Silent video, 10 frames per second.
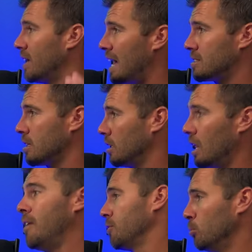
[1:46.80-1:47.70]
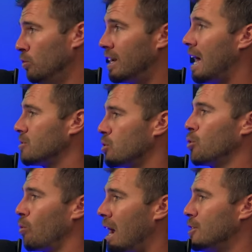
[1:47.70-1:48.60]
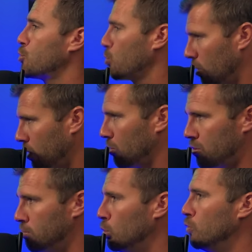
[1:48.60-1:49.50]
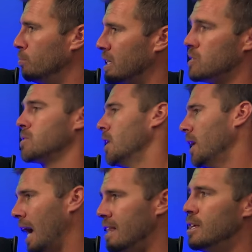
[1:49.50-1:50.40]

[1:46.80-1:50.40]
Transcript: it out to the left, move it out to the right, trigger the movements. And